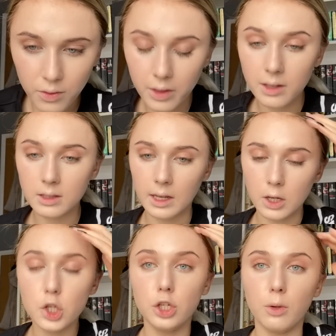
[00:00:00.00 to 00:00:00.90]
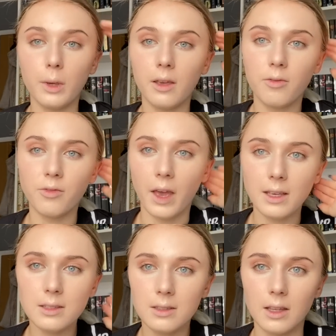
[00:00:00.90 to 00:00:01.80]
this like dewy
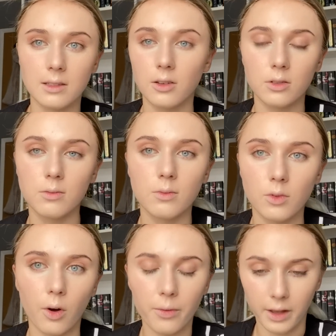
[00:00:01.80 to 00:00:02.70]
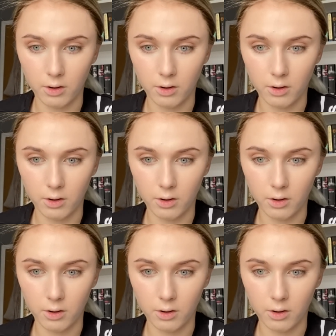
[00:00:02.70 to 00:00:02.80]
face, this looks not that